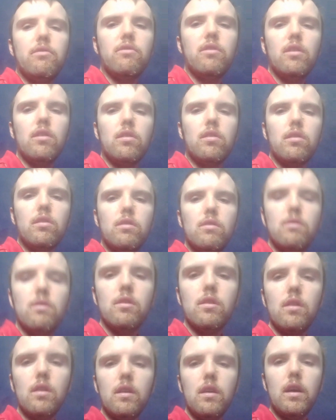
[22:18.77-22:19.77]

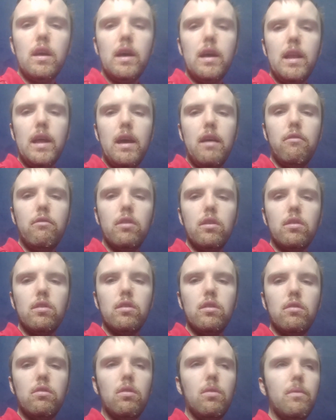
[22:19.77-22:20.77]
just a hilarious
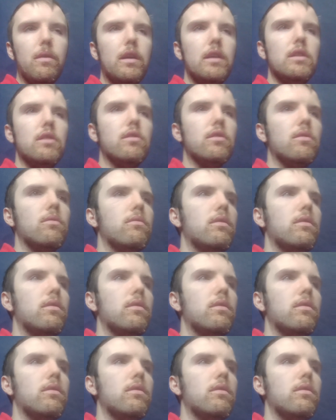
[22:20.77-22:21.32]
situation,